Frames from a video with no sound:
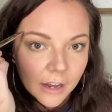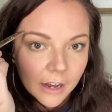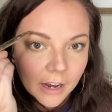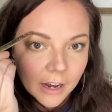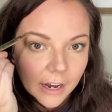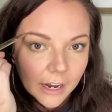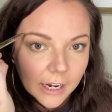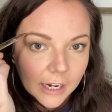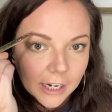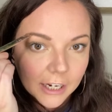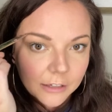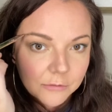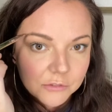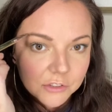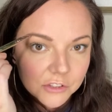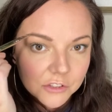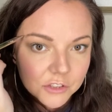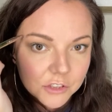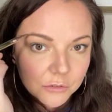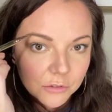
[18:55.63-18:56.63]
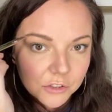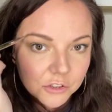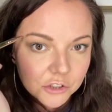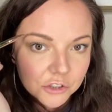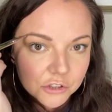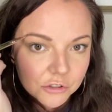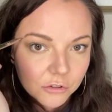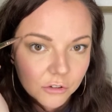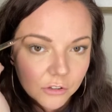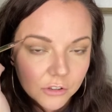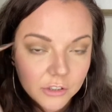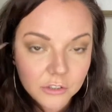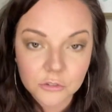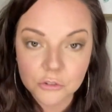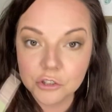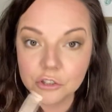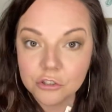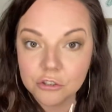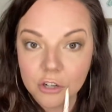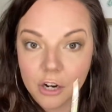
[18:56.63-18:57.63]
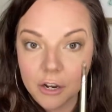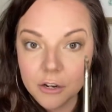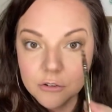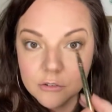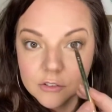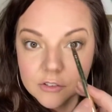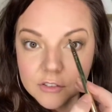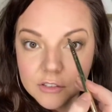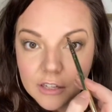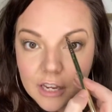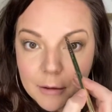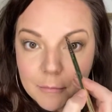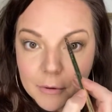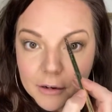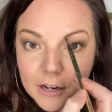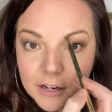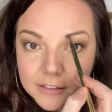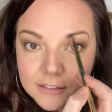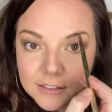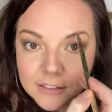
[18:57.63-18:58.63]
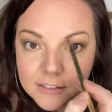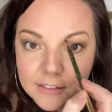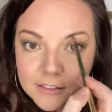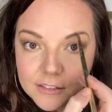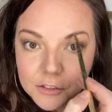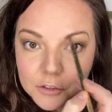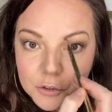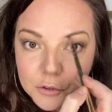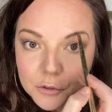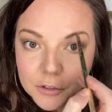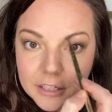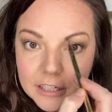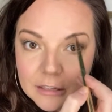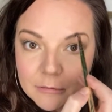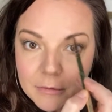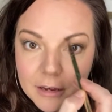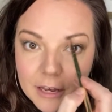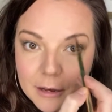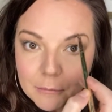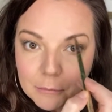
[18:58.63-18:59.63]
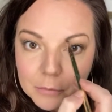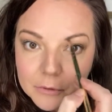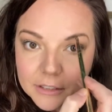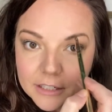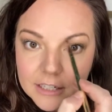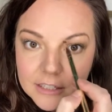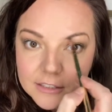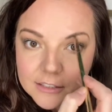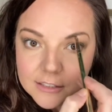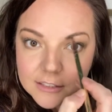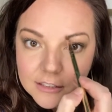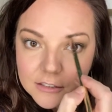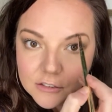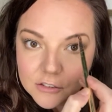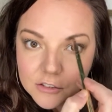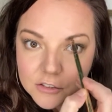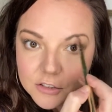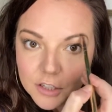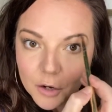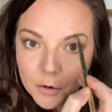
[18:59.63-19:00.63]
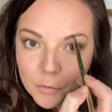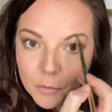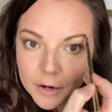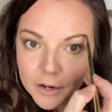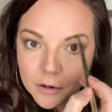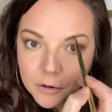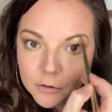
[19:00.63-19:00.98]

I'm just doing short little strokes, and because this is a cream, it blends so well.